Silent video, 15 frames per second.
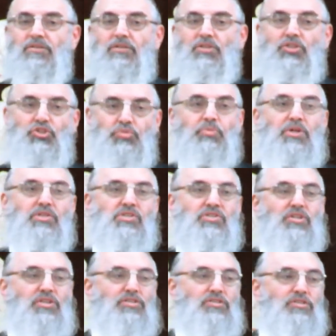Each
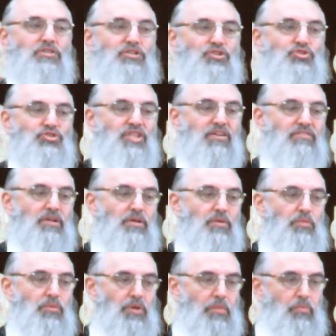person should have
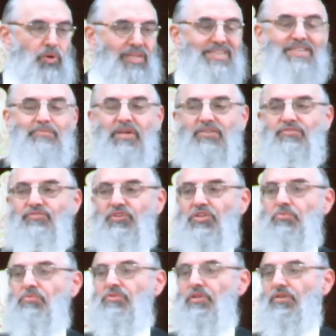a policeman for
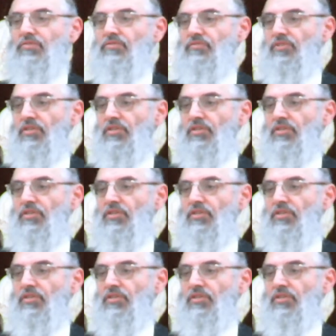himself.